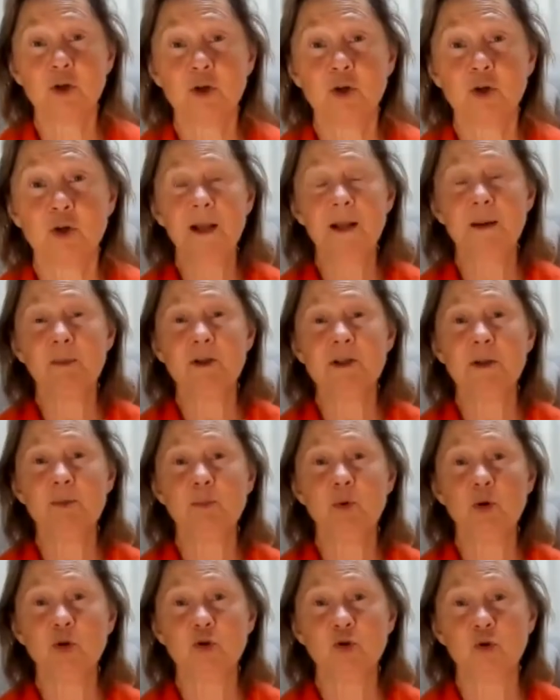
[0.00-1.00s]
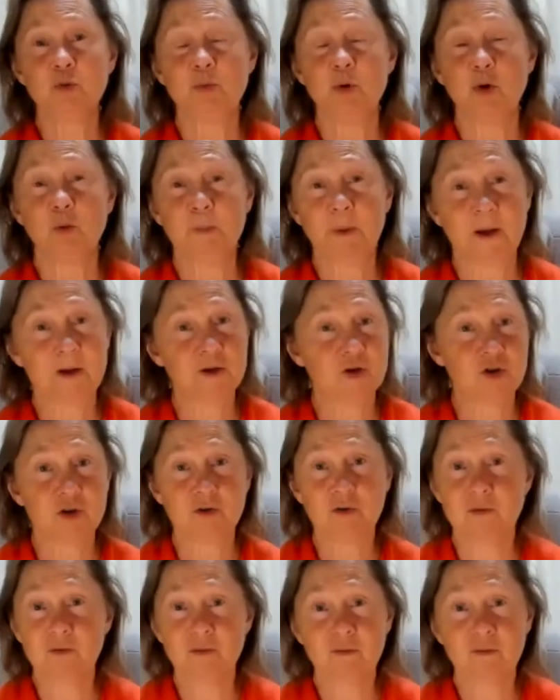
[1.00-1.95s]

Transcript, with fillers: all animals and birds should be on pasture,